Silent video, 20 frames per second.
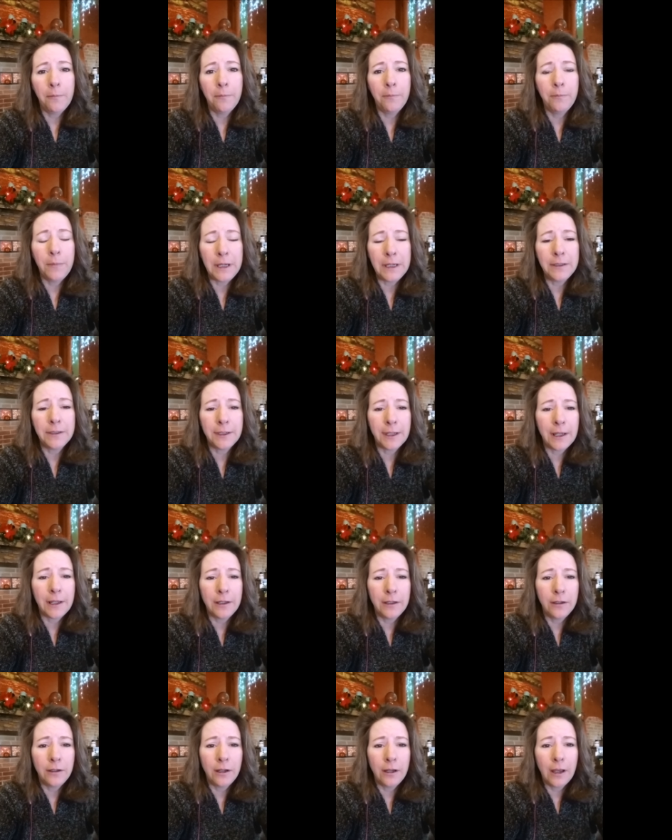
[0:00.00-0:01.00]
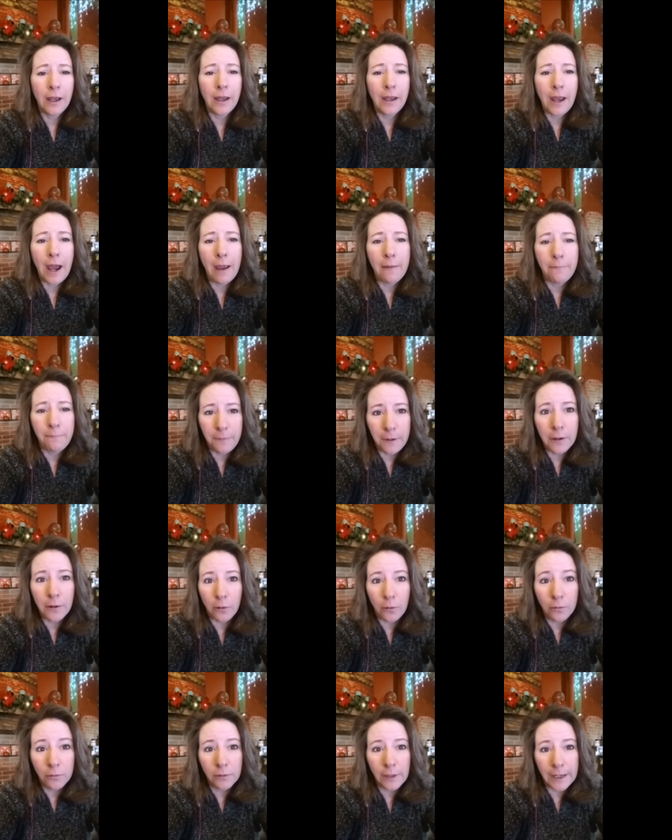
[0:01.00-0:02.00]
means that I
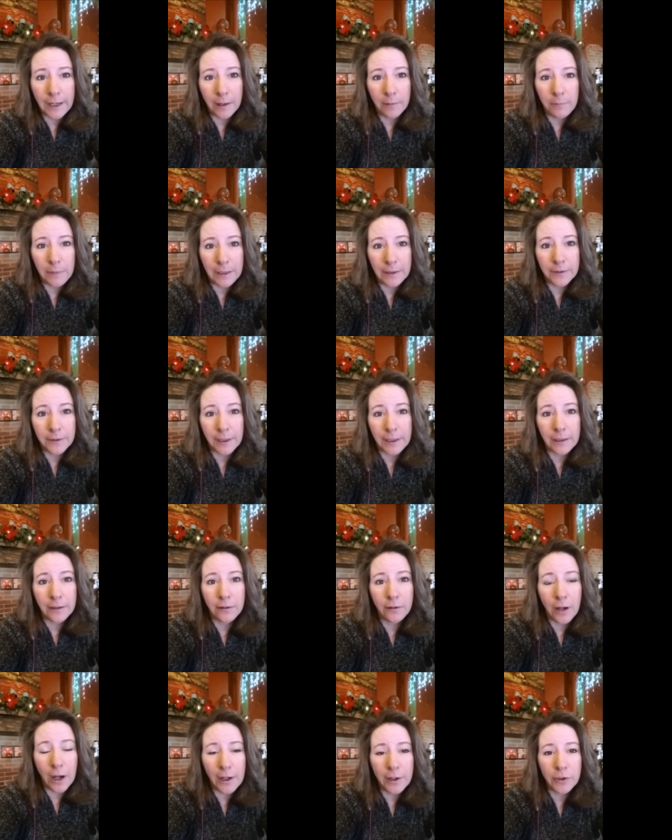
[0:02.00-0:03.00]
feel like it means like God